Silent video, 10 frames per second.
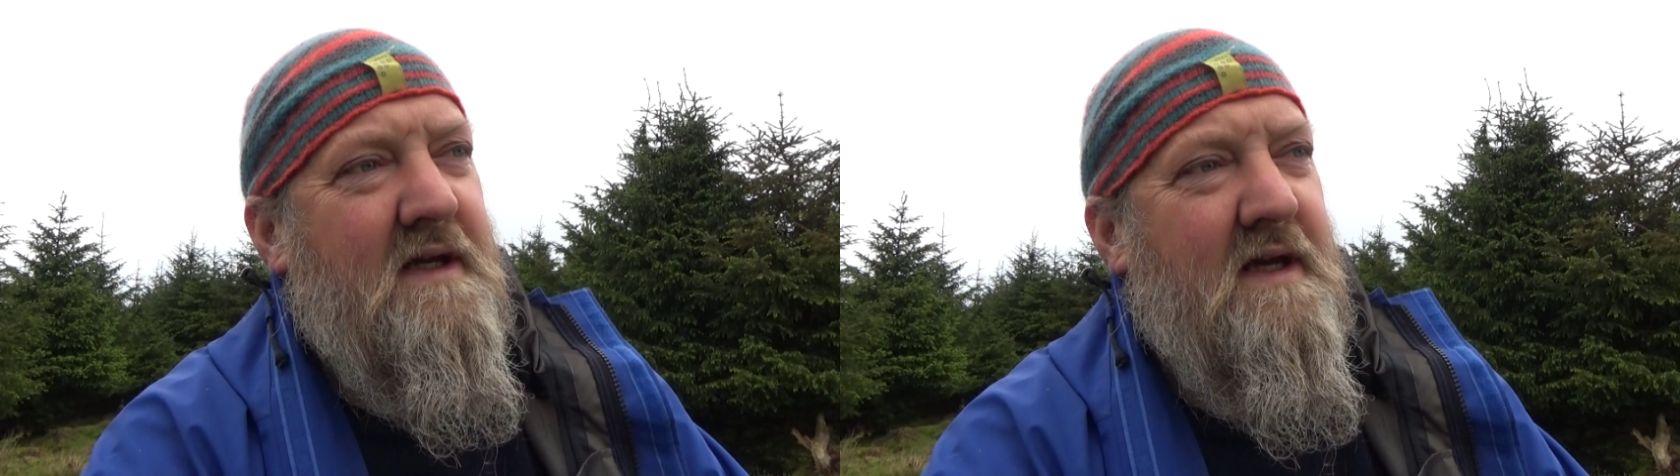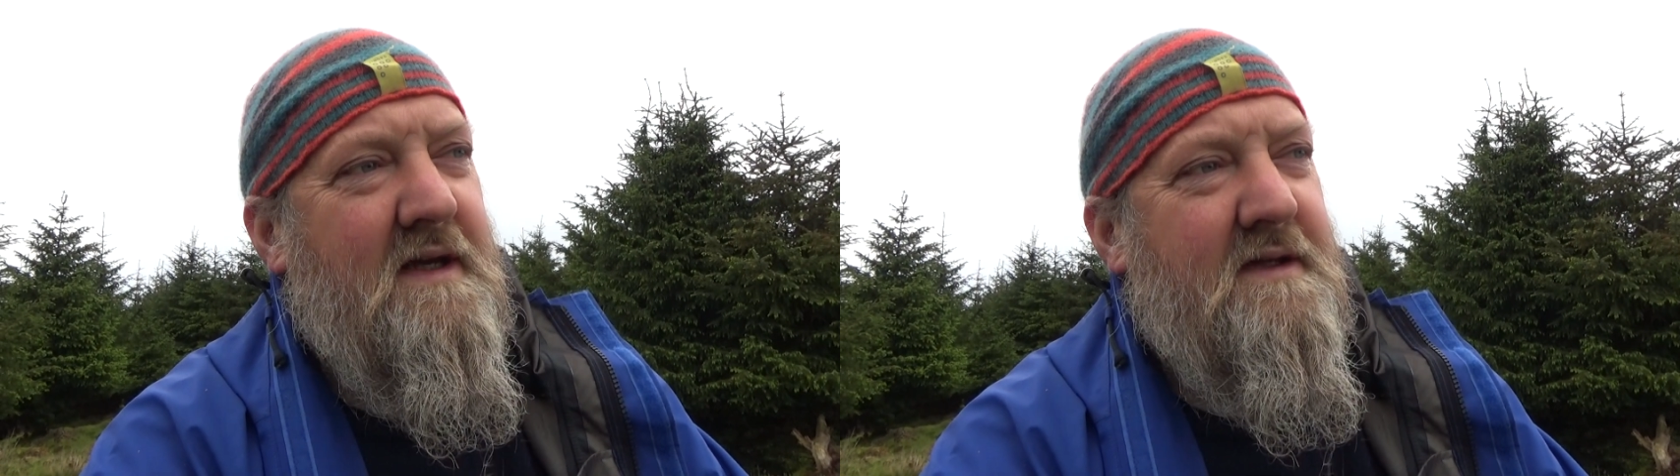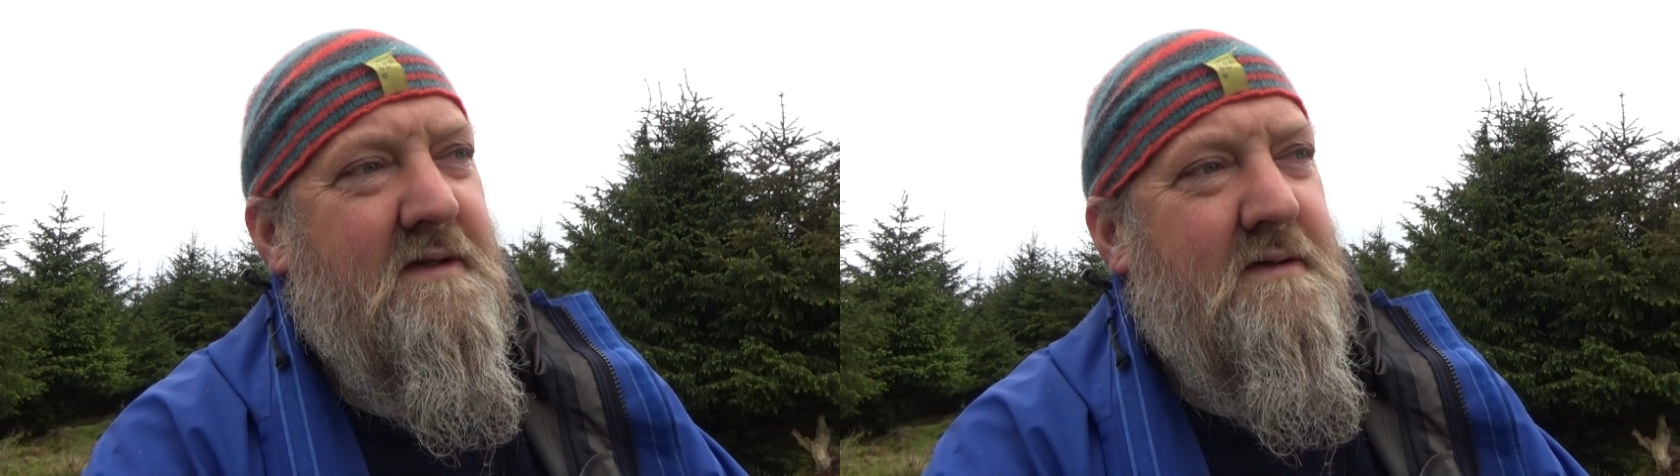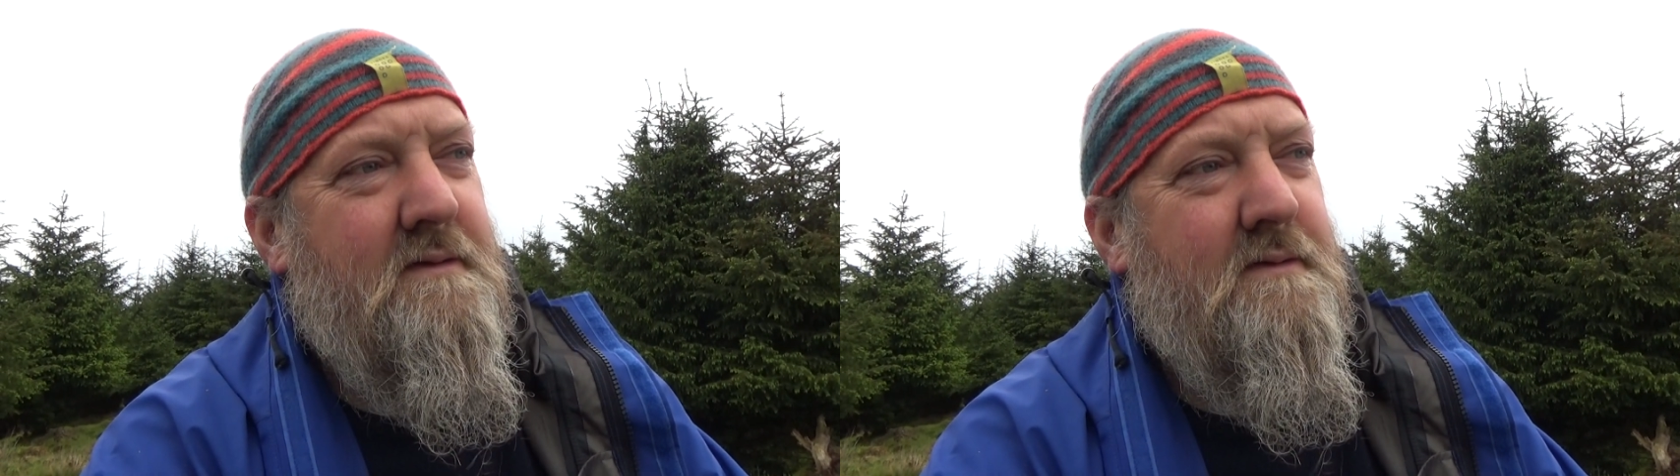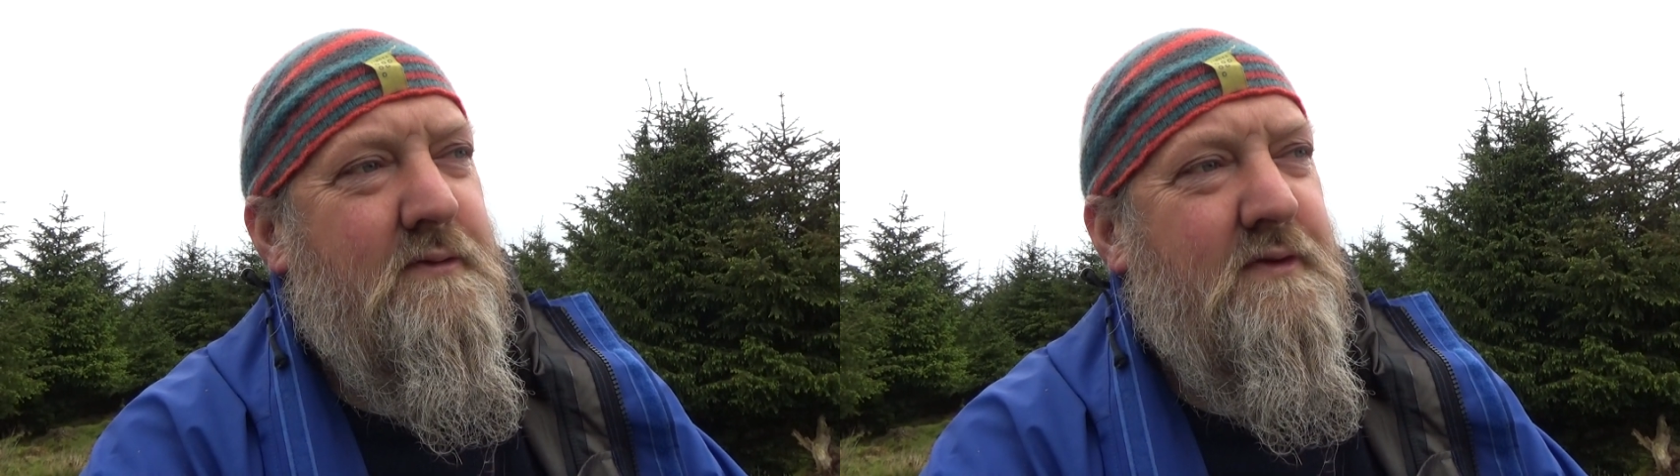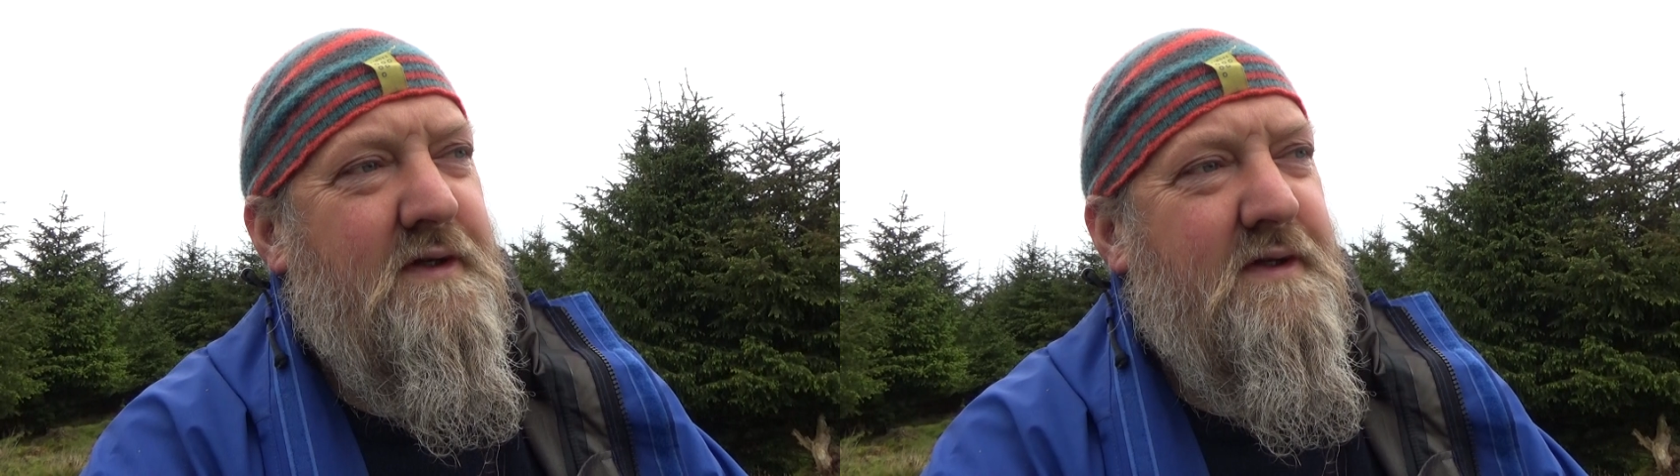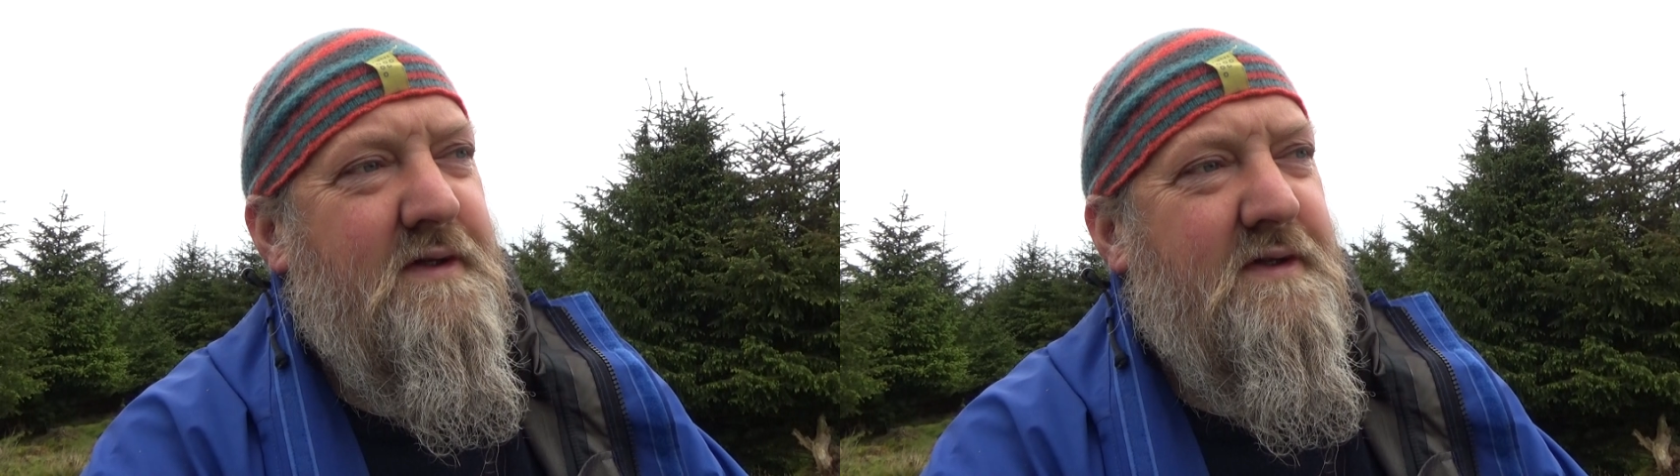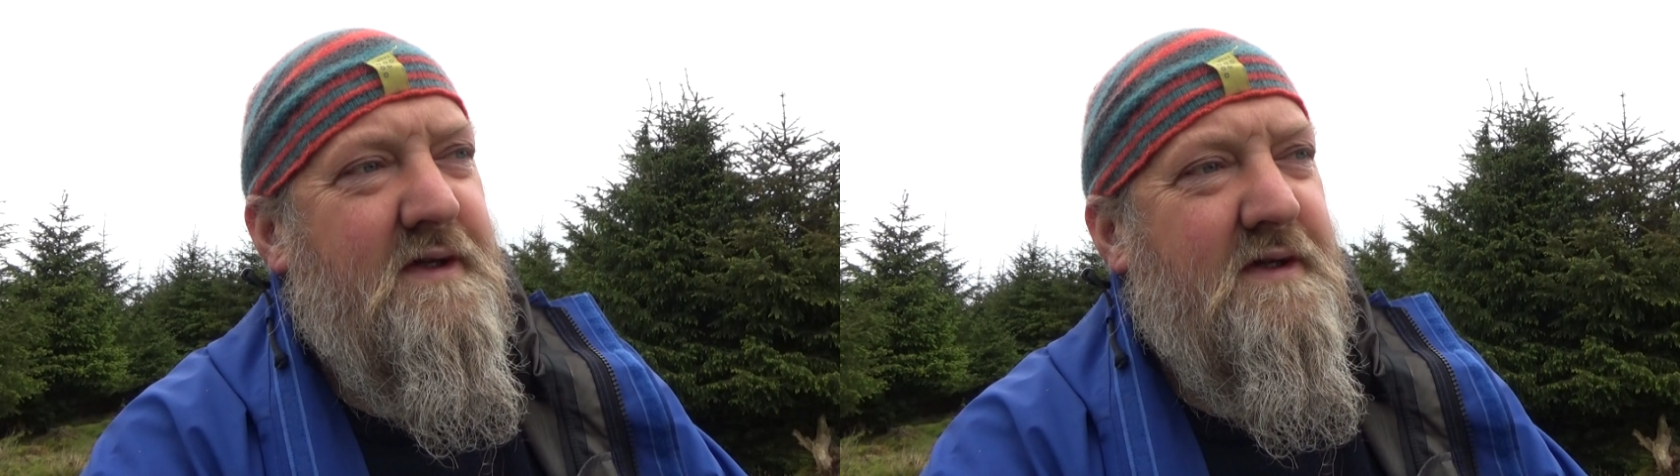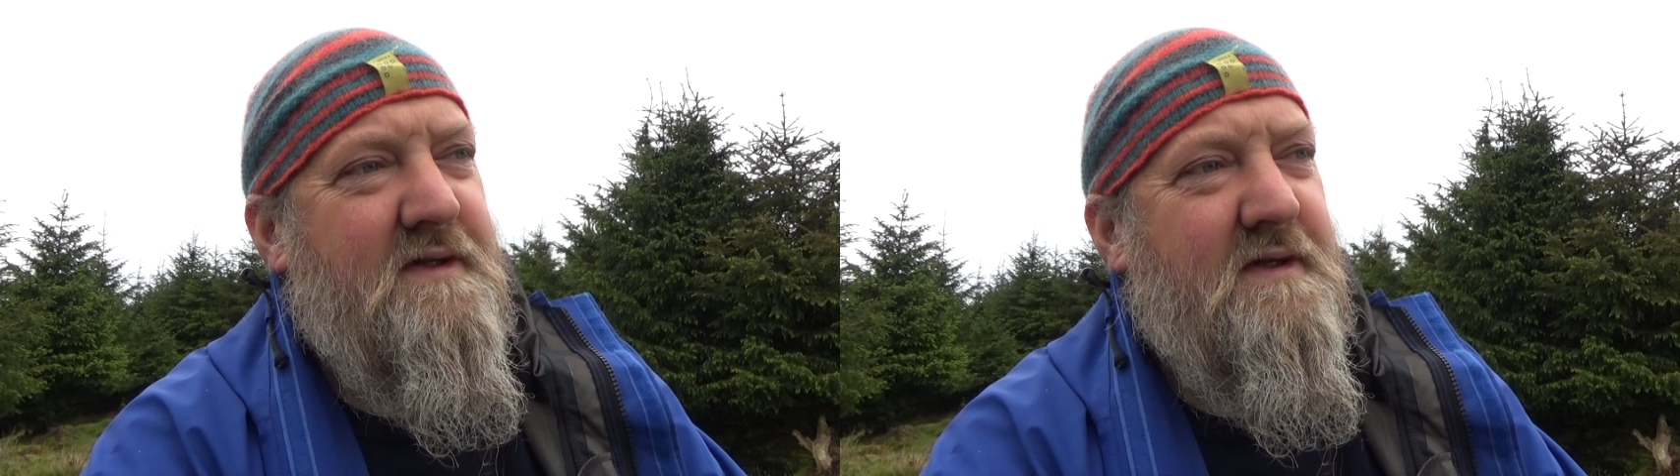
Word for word: And one of the things